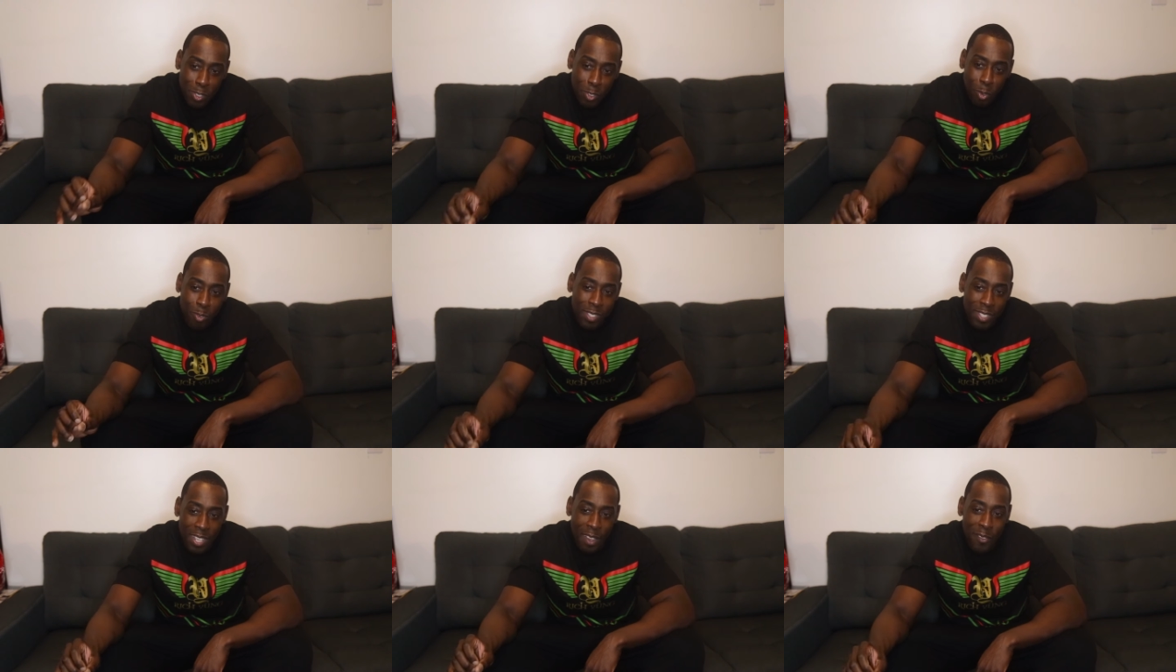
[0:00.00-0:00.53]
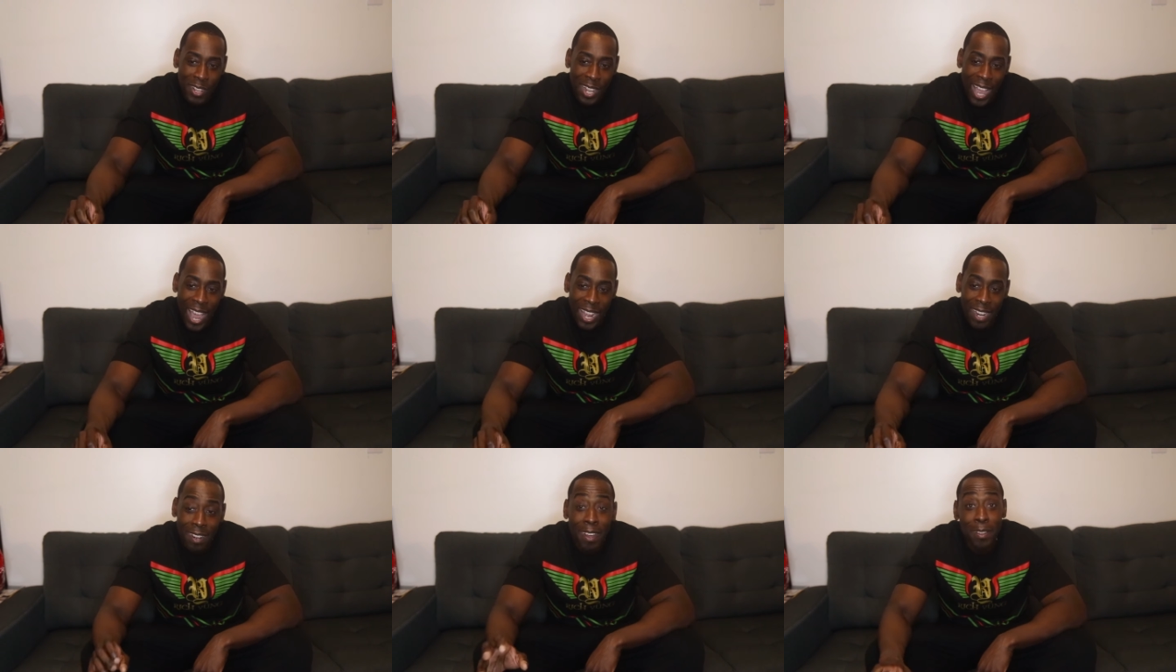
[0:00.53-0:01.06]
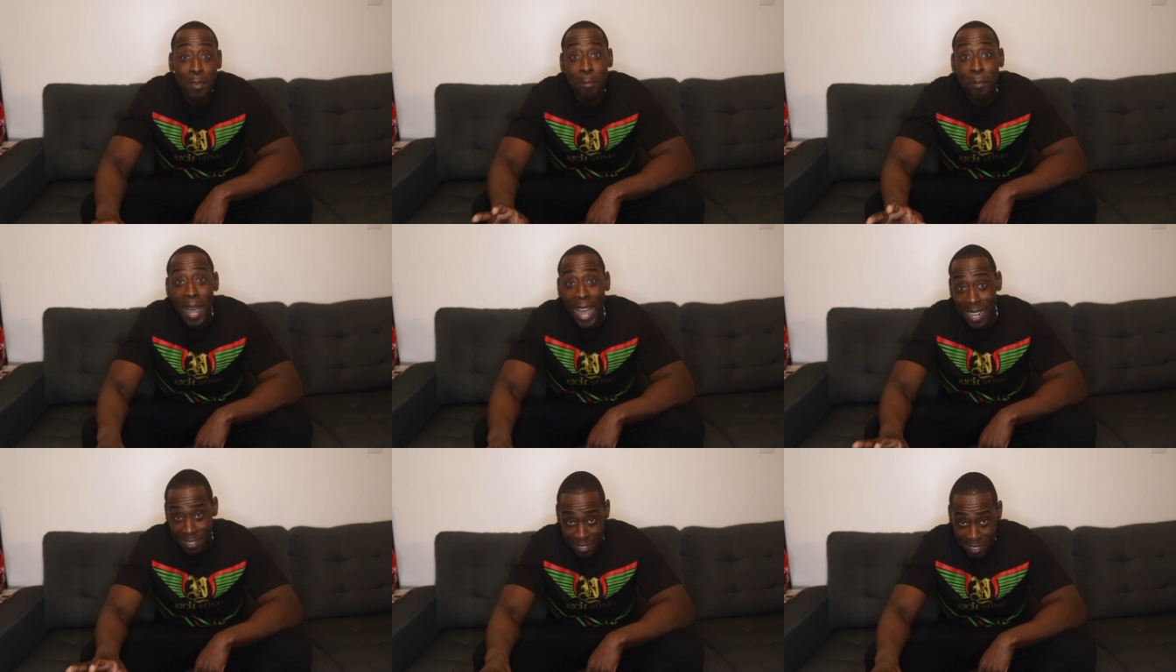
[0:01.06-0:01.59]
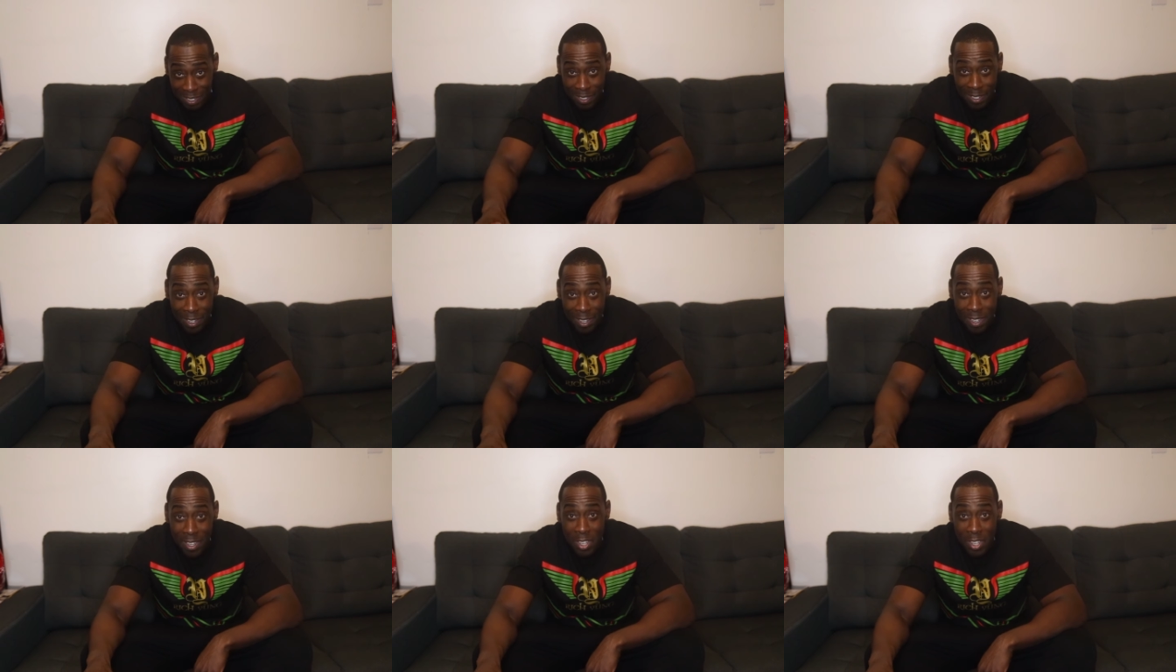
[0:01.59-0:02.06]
episode 7, I had an unboxing.